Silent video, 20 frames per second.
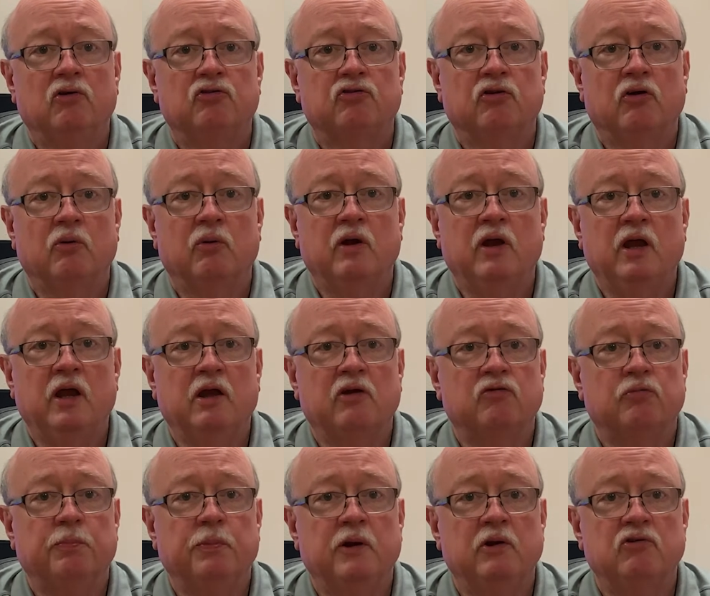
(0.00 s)
So he
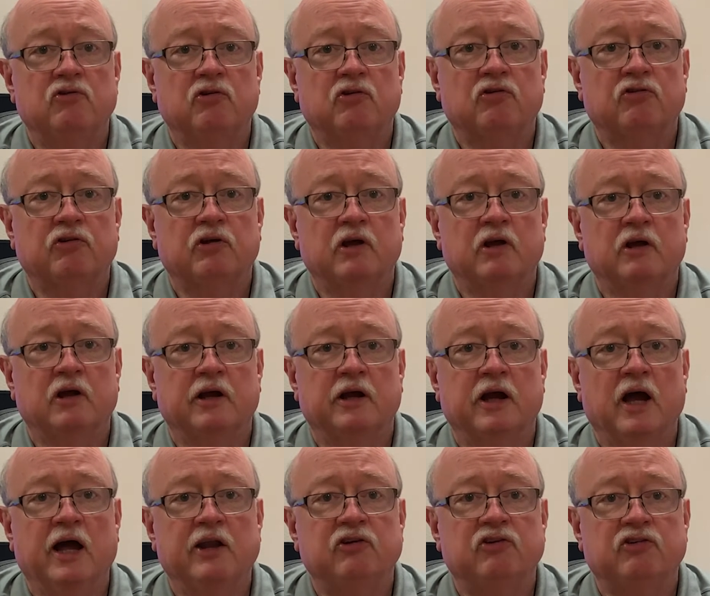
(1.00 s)
has been just a, a
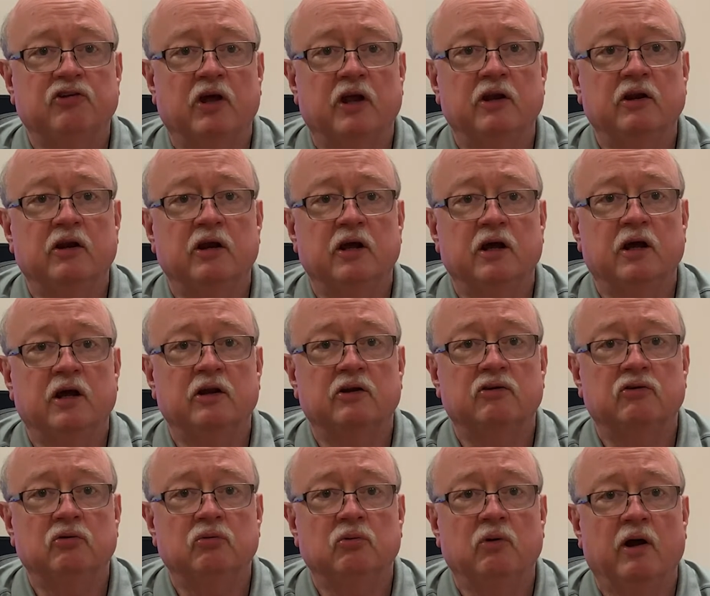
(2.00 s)
godsend uh,
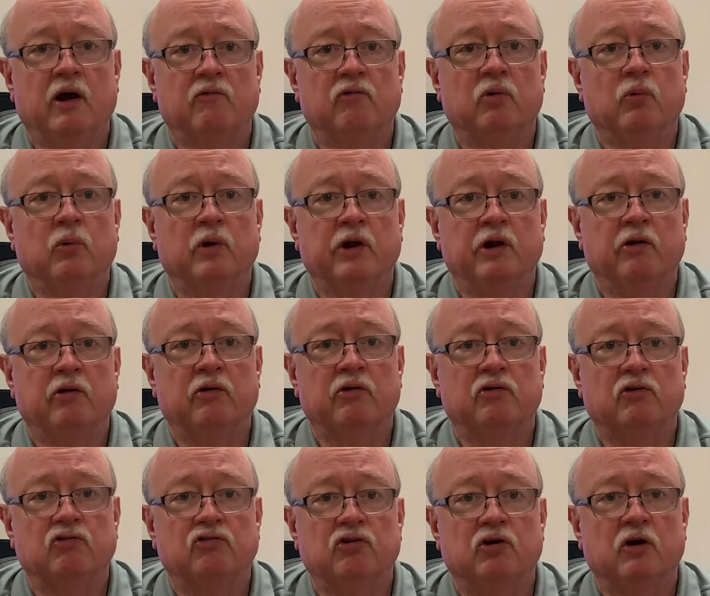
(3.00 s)
to everyone here
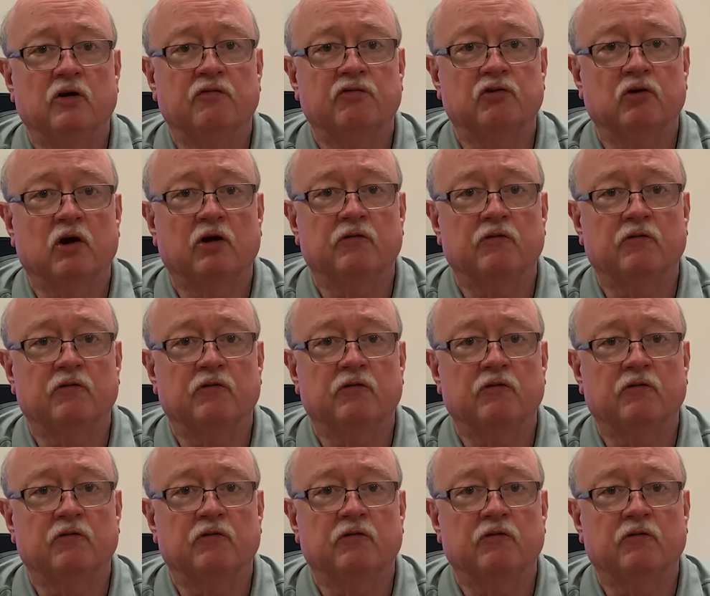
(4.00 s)
at the Sheriff's